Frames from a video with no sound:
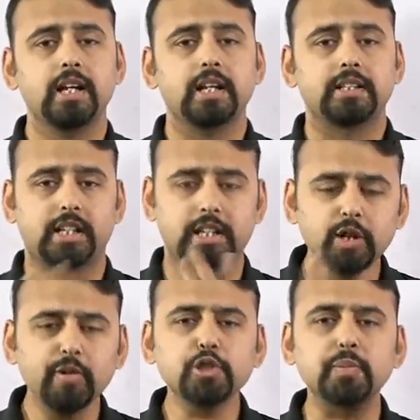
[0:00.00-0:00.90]
Their
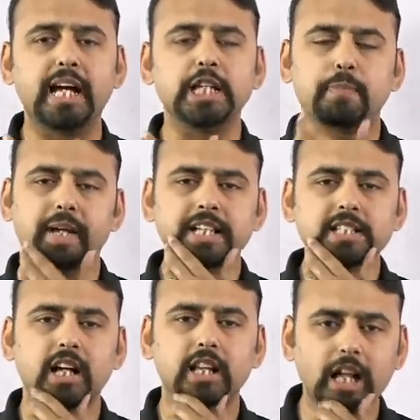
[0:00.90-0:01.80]
newest blank space
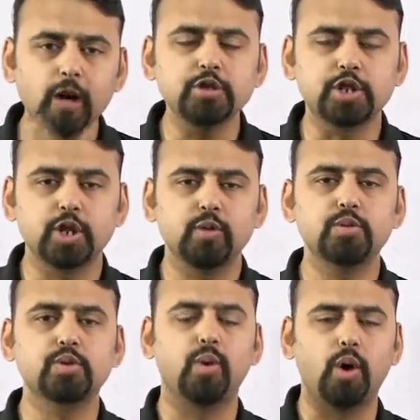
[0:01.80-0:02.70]
allows you
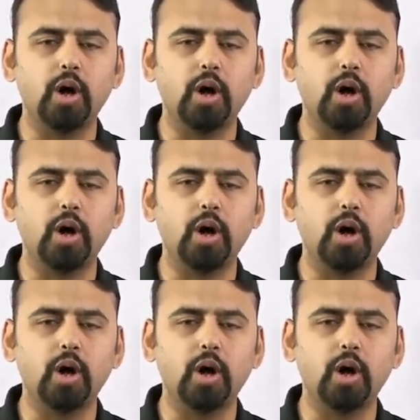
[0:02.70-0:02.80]
to